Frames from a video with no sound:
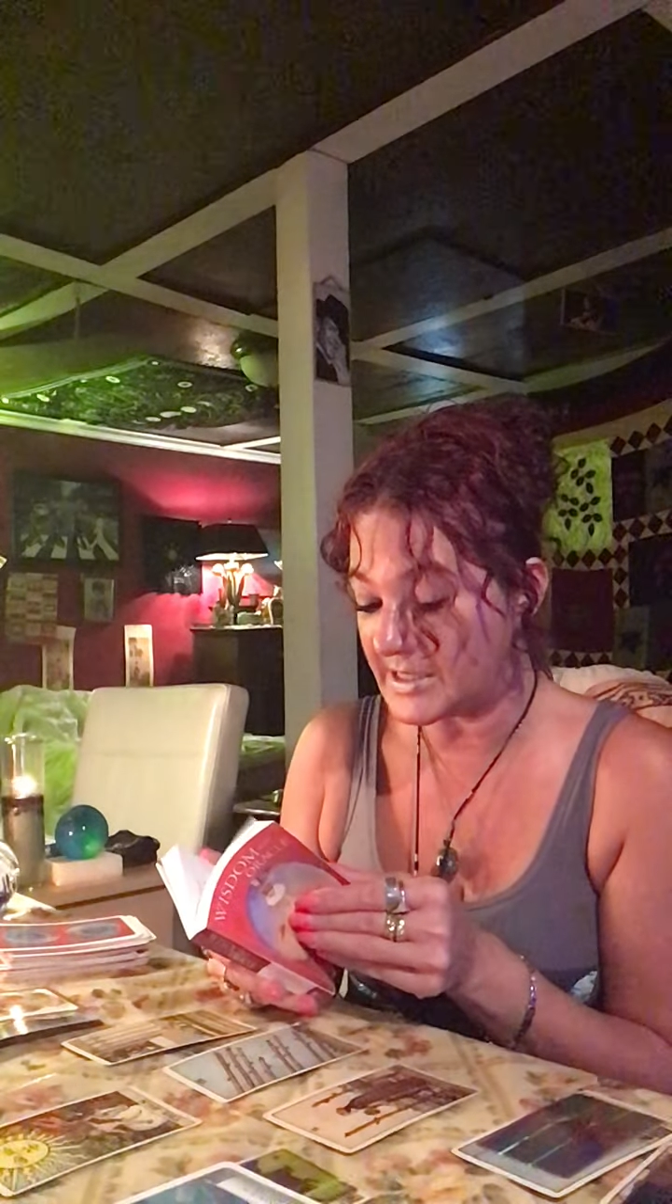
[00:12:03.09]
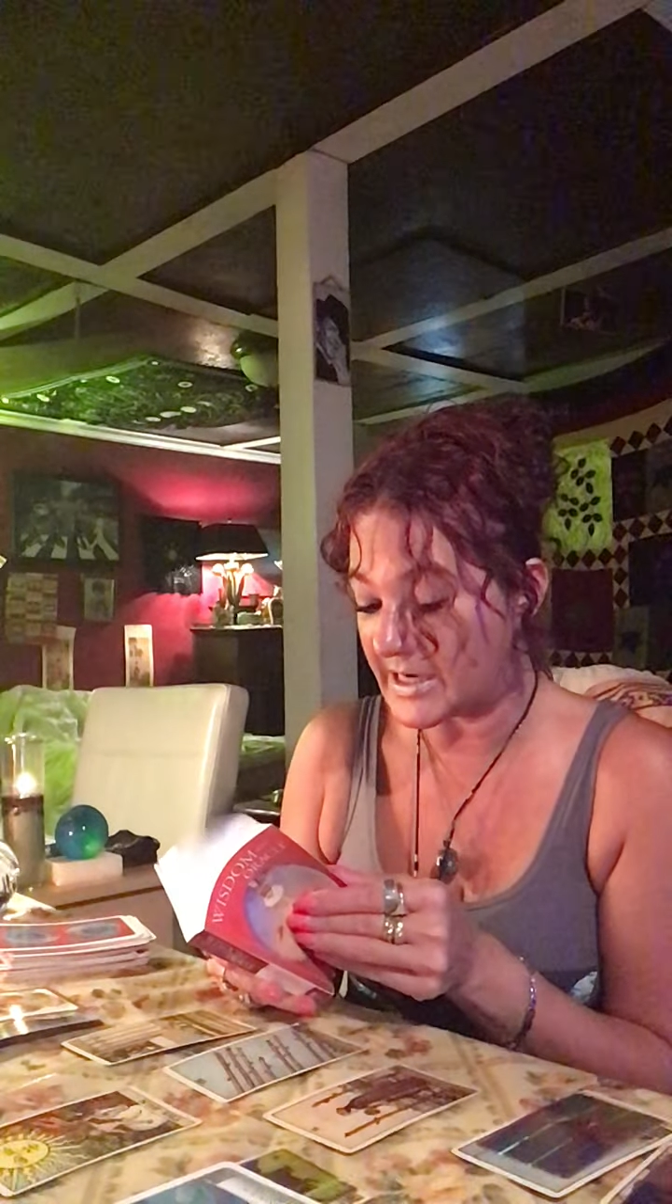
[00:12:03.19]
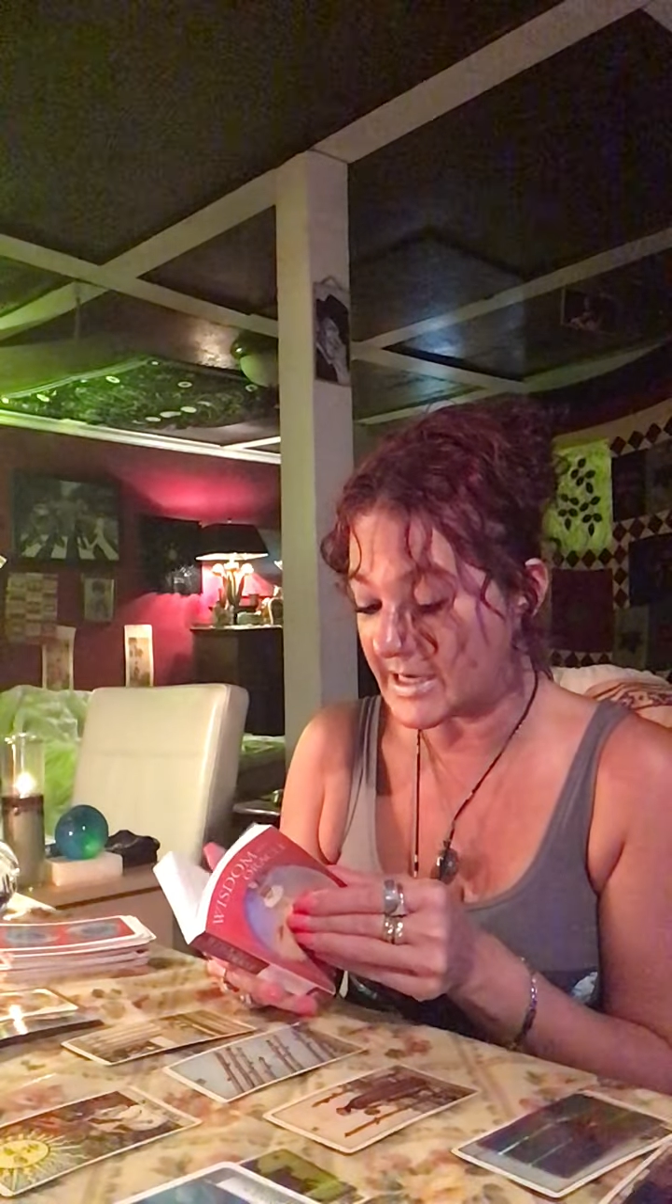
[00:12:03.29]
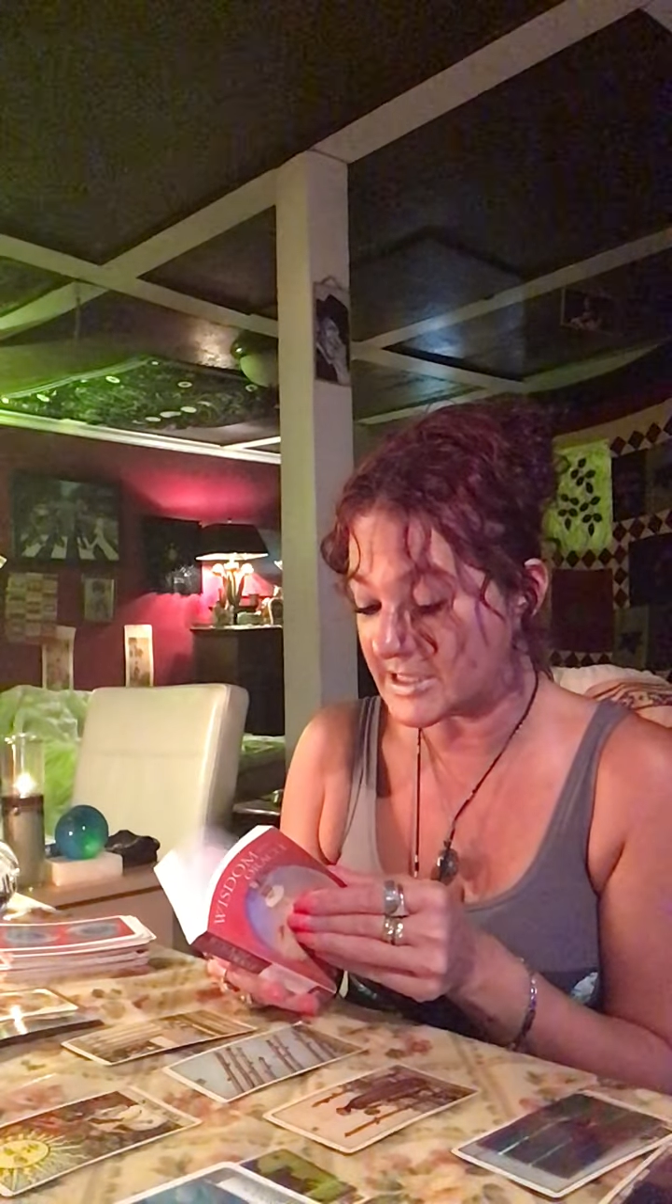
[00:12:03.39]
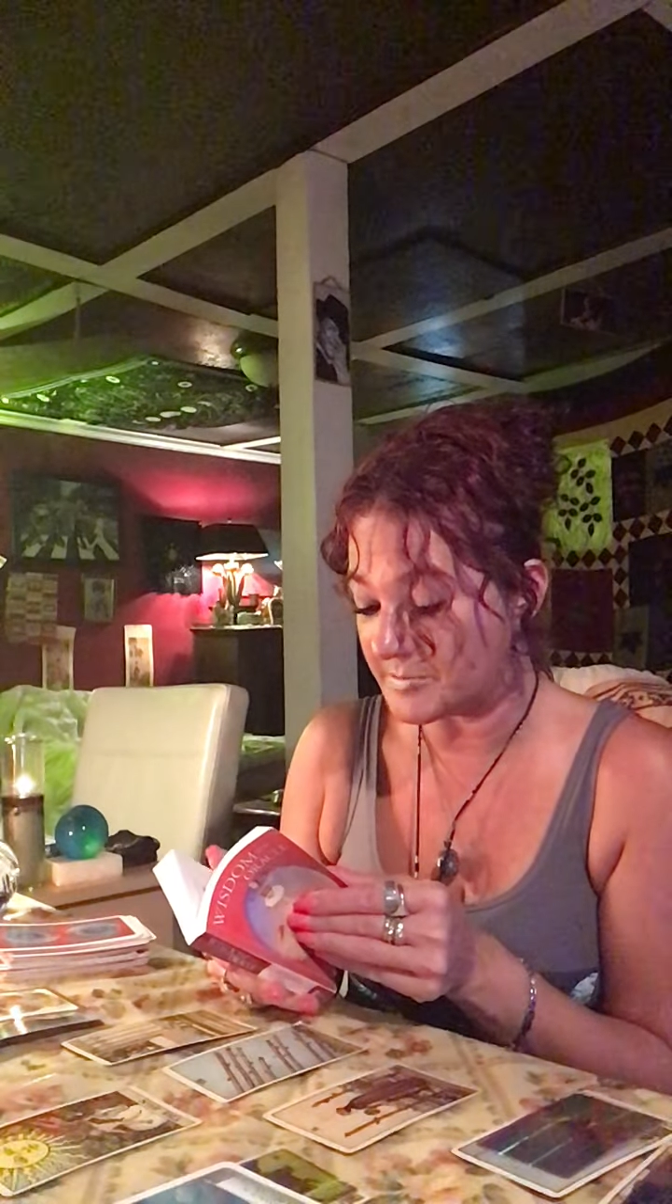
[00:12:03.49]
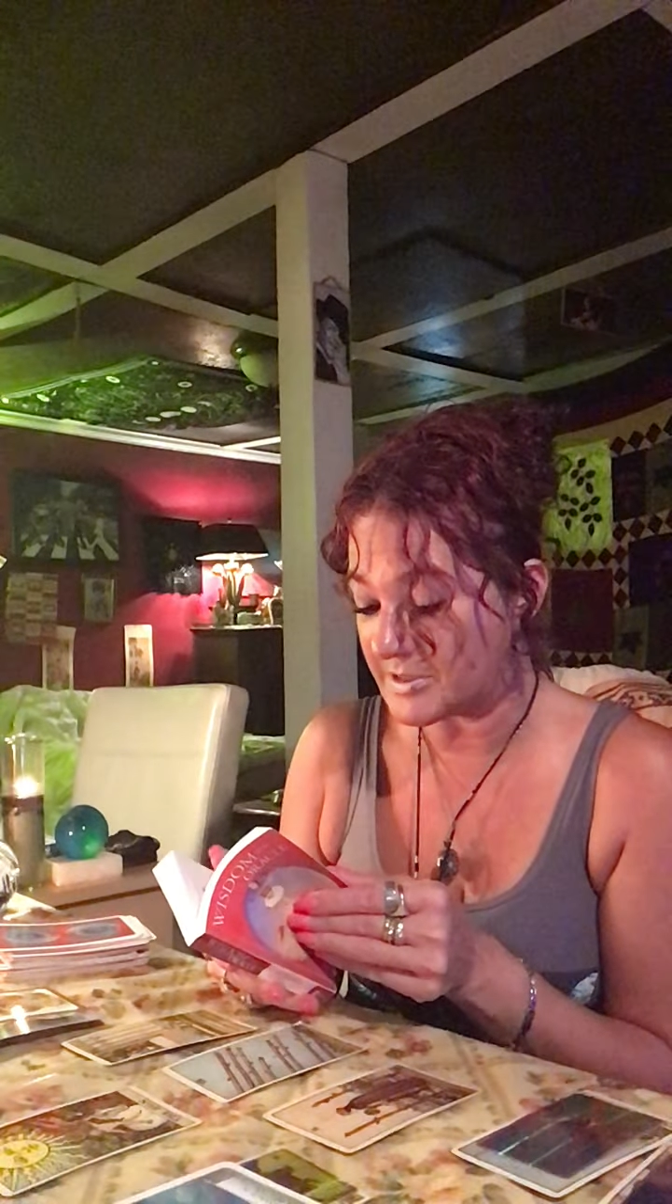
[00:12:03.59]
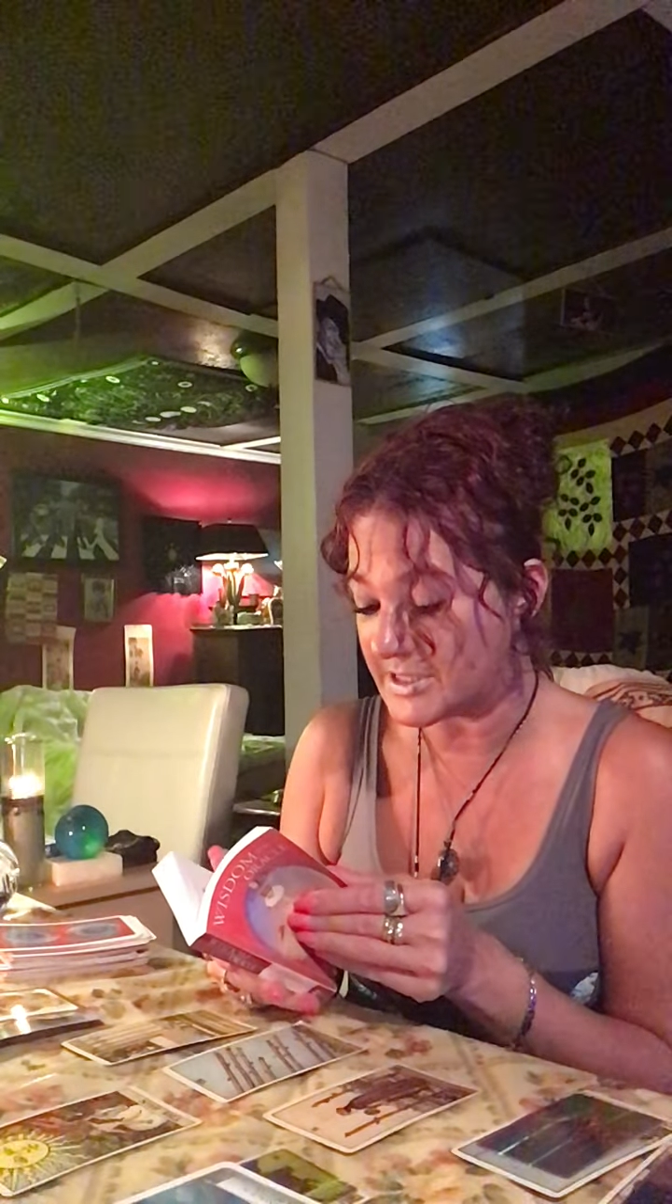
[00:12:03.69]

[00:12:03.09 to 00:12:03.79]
That adds up to